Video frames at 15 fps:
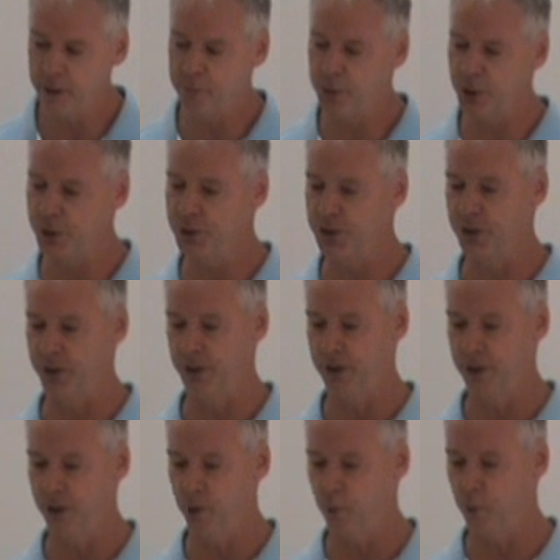the person
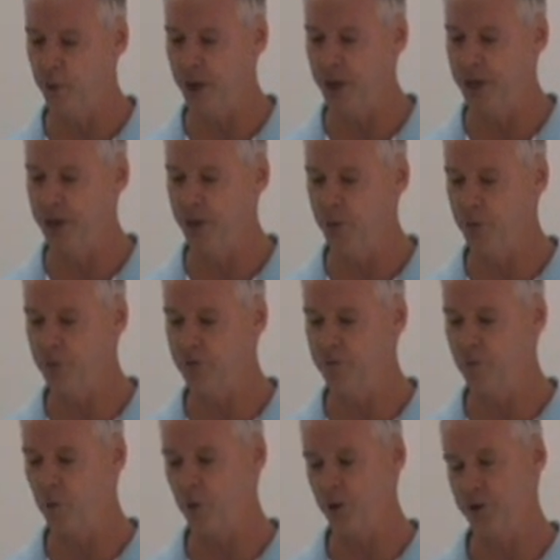when I used
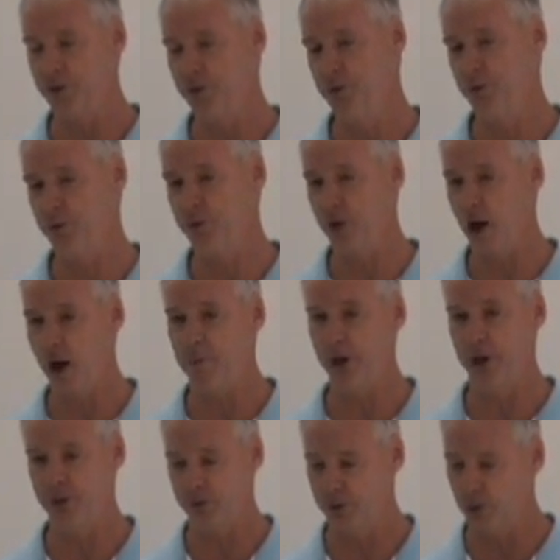force to
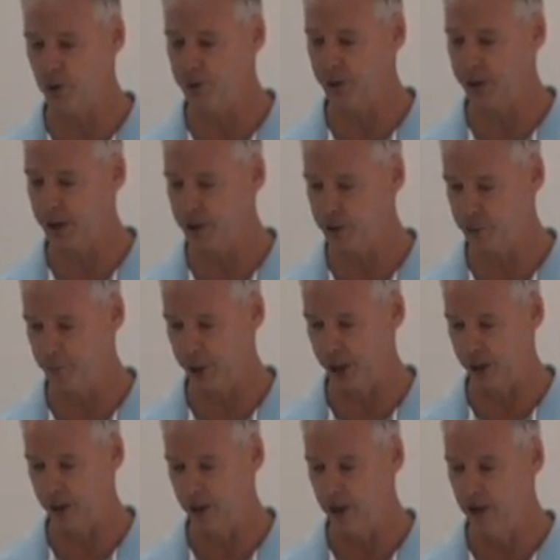stop an assault against me.
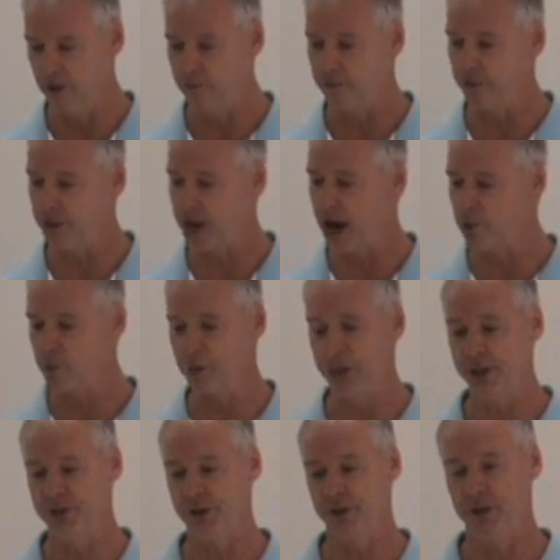For that
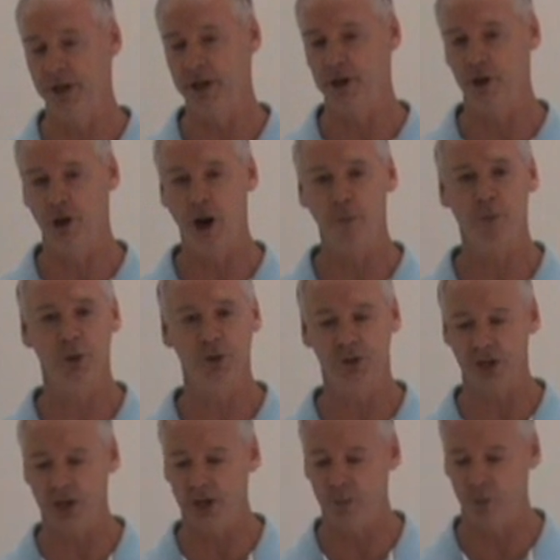reason, they could not
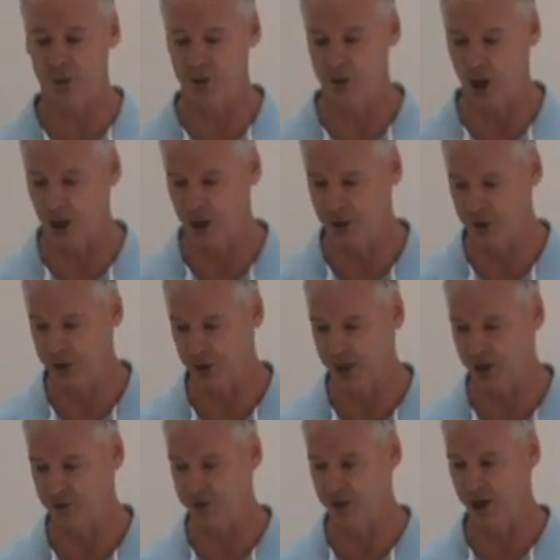proceed with charges
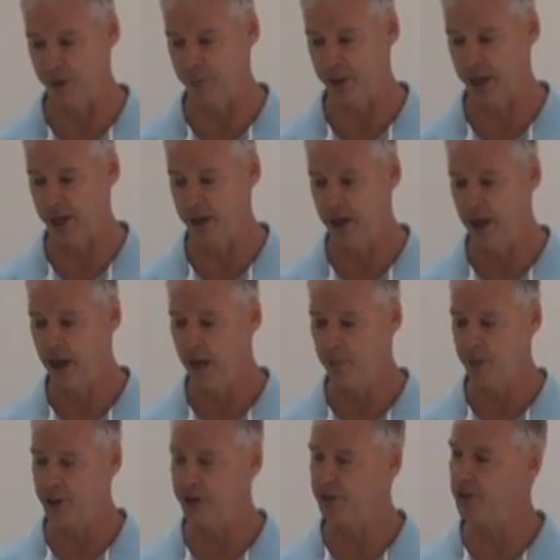against the inmate
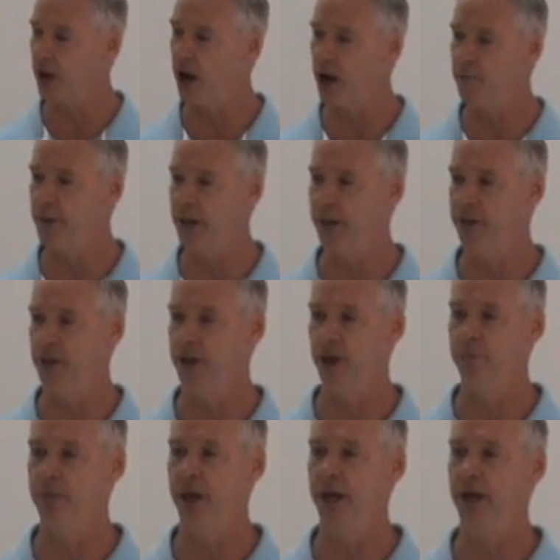because I made
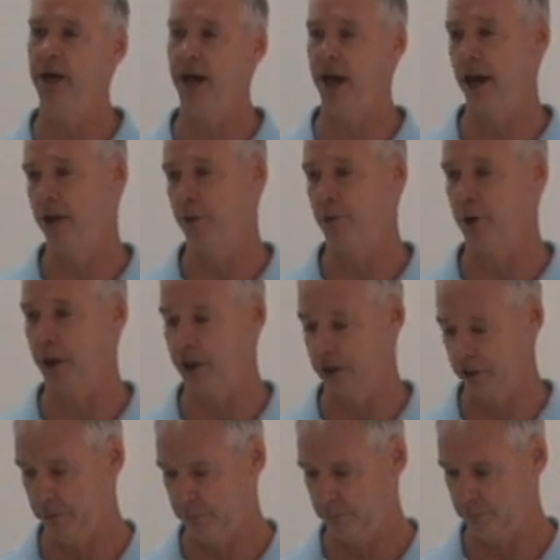the inmate angry.
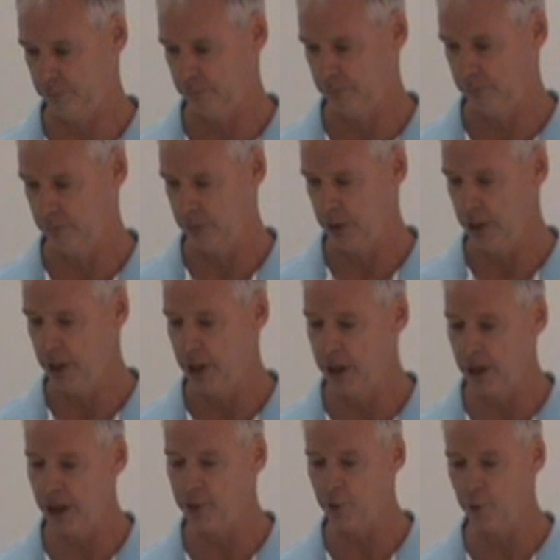
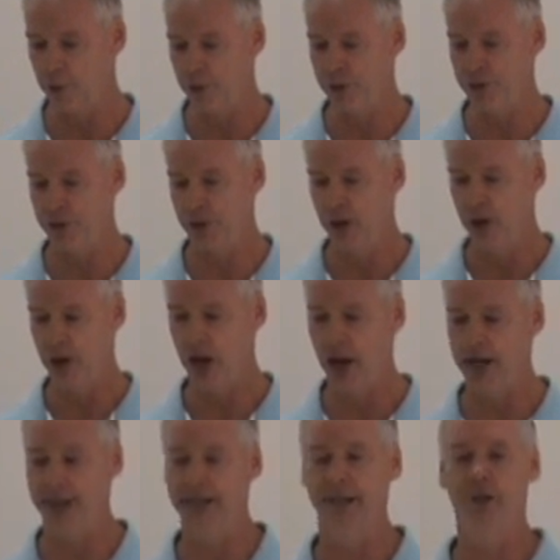In other words,
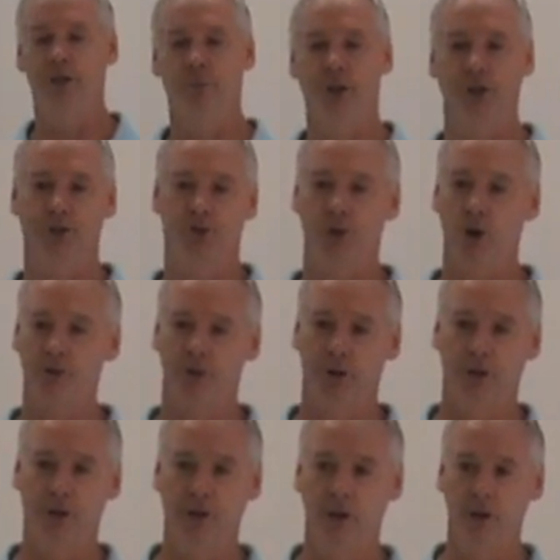I needed to be
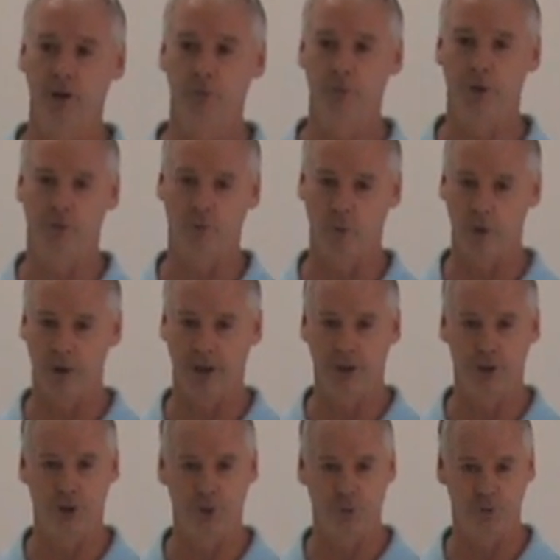assaulted before I
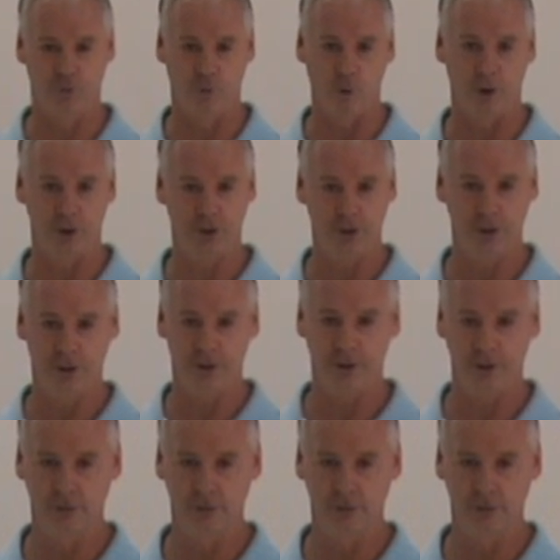could use force.